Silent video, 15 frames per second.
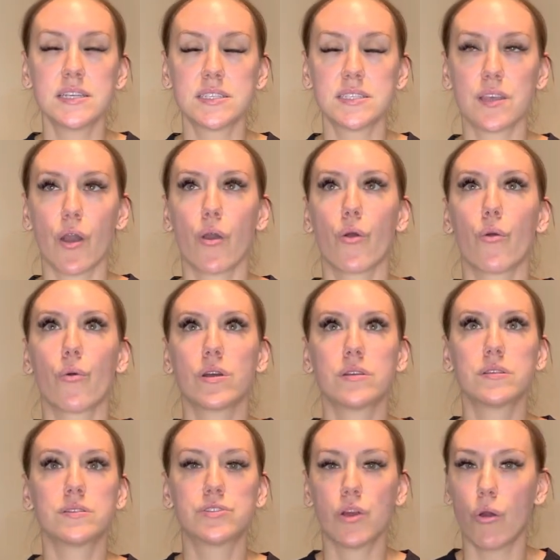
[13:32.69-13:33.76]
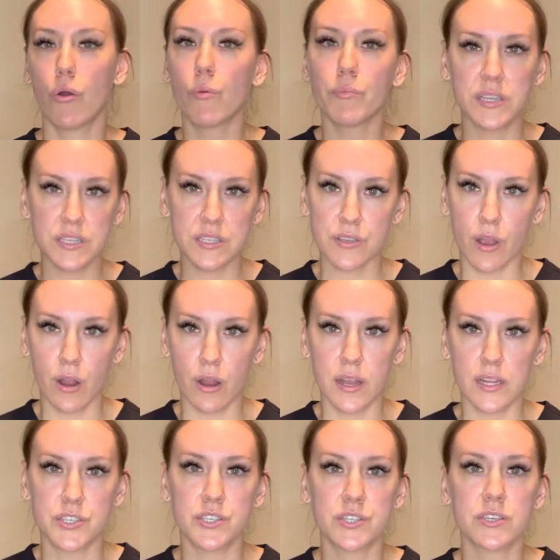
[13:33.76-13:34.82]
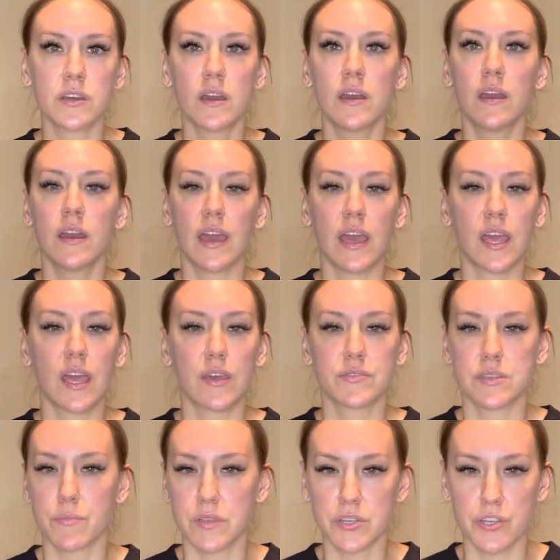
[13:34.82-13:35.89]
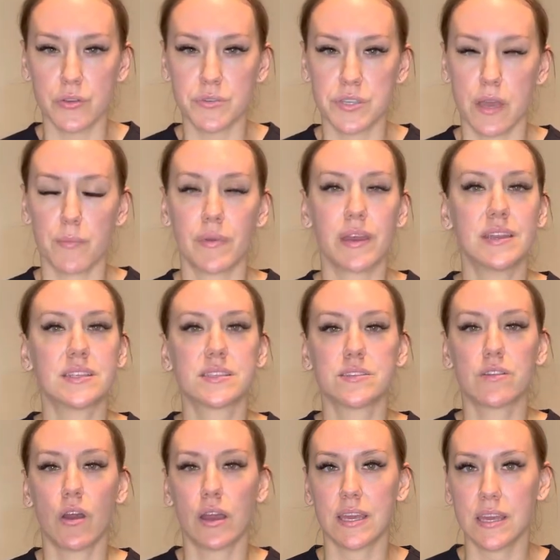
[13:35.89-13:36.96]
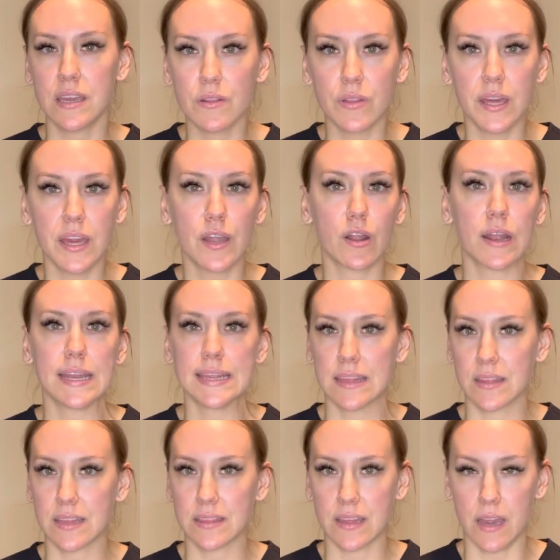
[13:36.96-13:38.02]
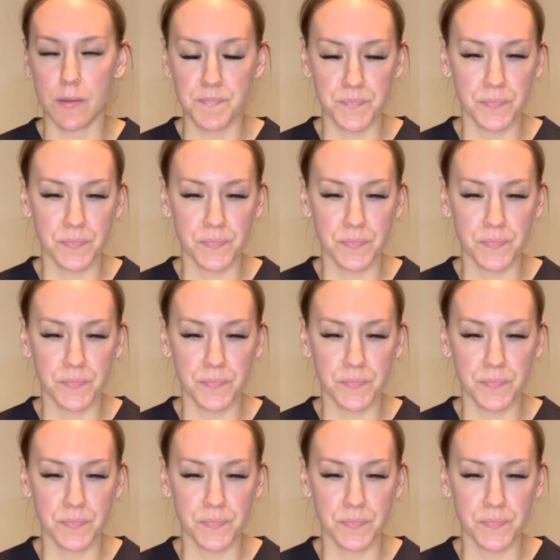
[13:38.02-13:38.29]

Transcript: So don't be discouraged if something shows up and it's not healing or anything like that.